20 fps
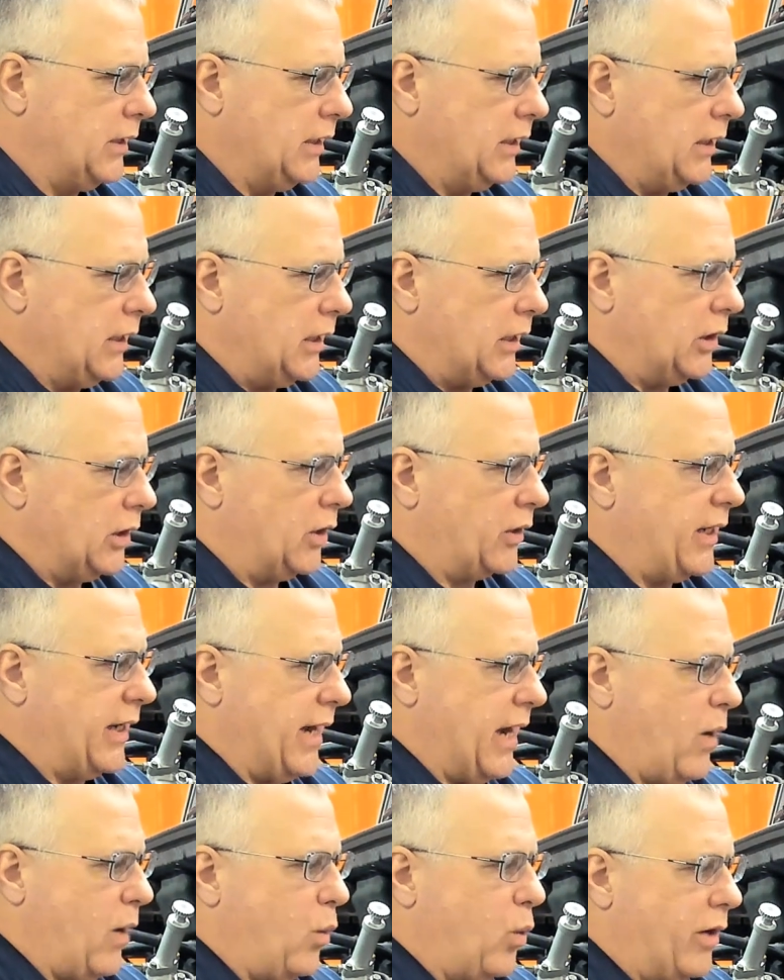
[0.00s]
looking at
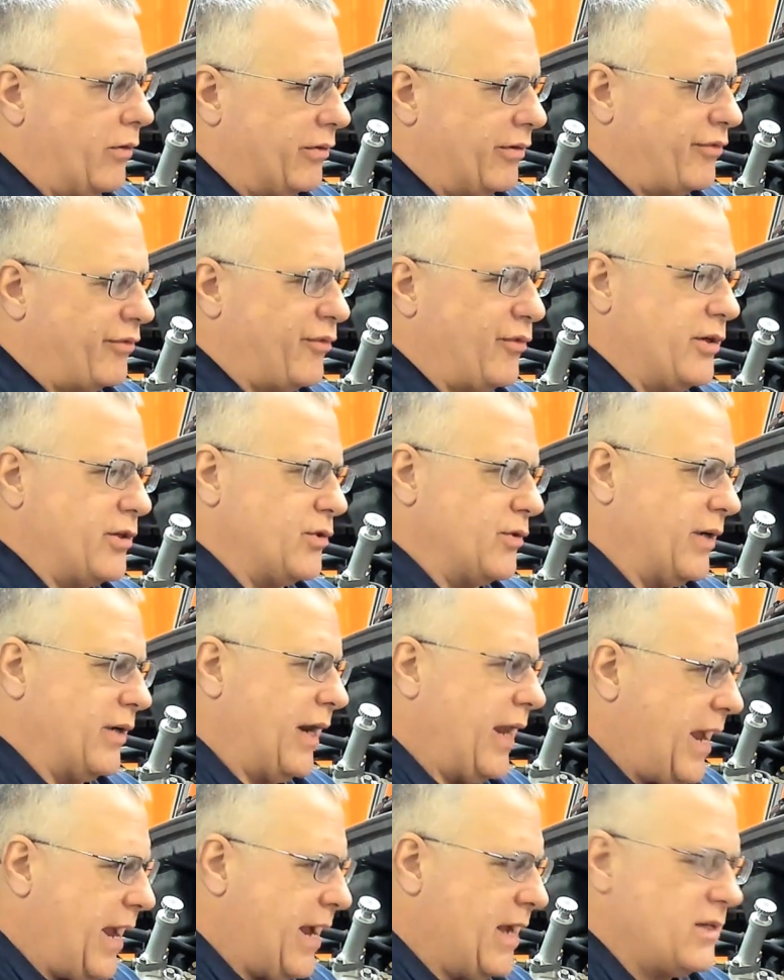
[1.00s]
what refrigerant it
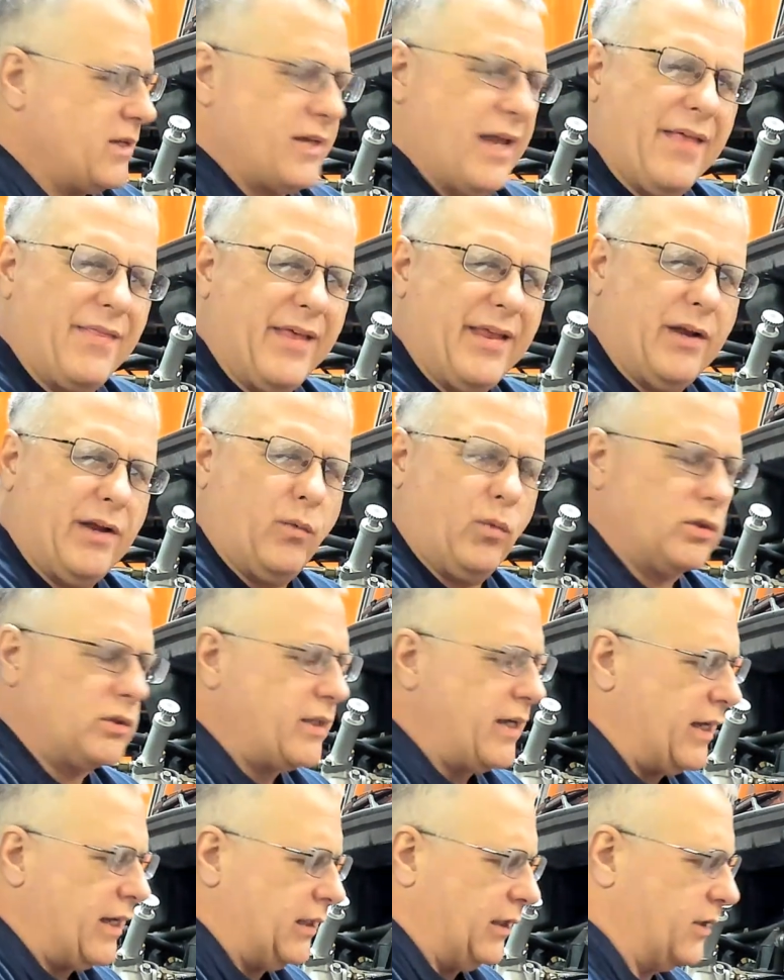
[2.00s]
has, and then it will tell
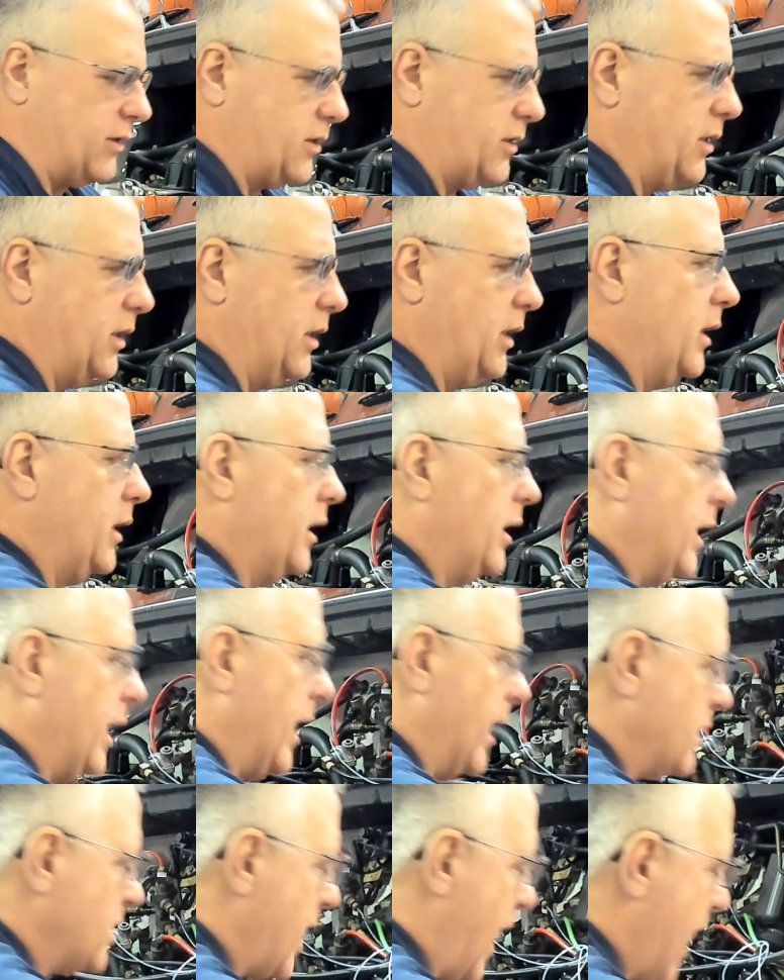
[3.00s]
us
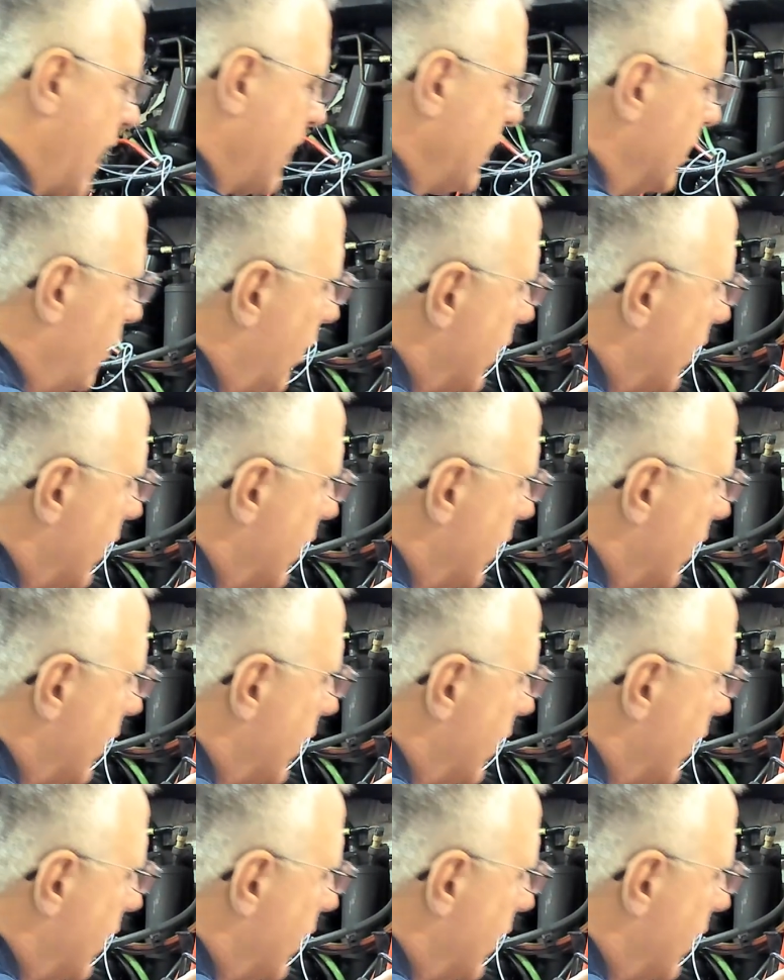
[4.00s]
exactly what's